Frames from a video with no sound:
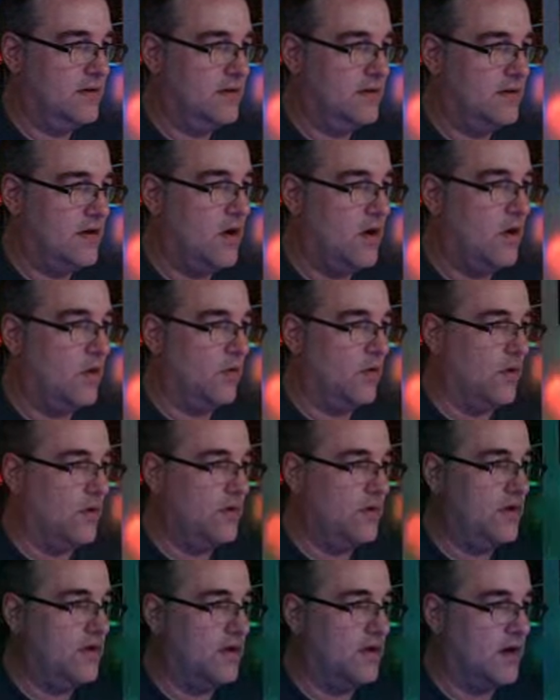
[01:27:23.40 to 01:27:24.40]
Oh,
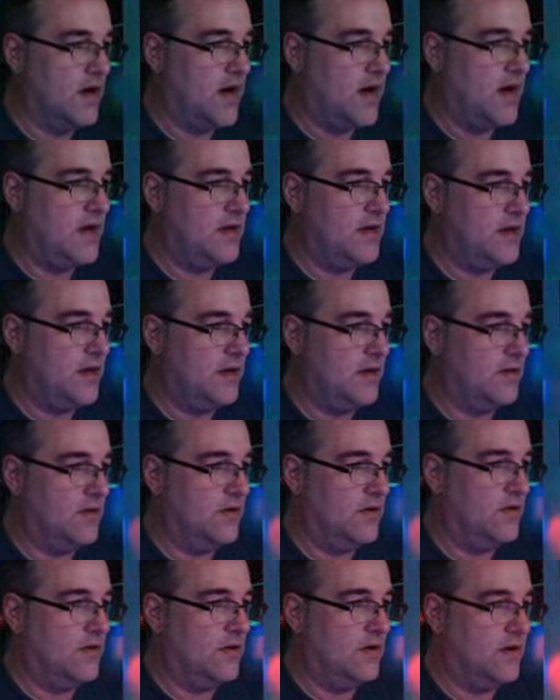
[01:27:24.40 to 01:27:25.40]
you're going to hide now.
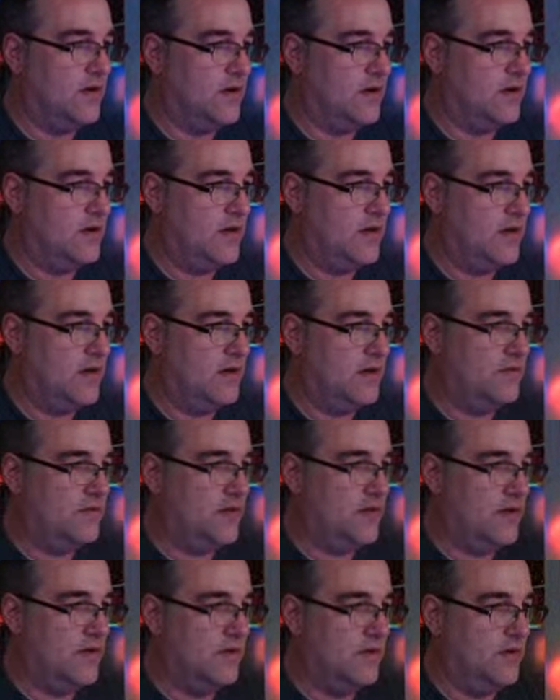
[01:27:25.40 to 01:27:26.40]
Oh, yeah, I see
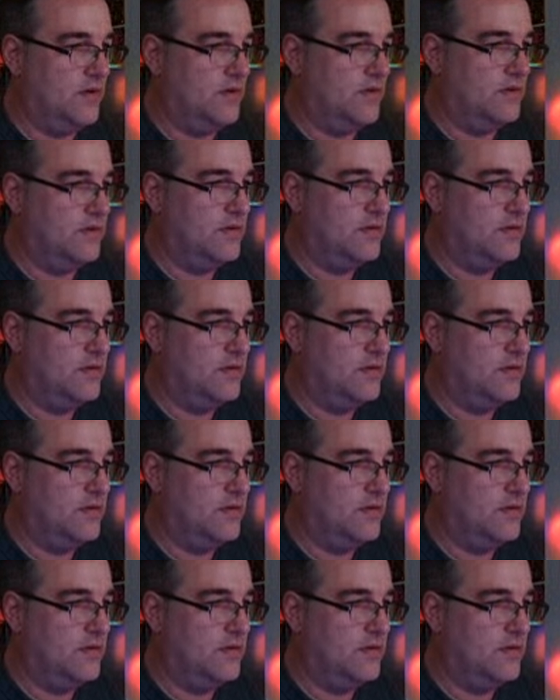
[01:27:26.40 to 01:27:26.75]
how it is.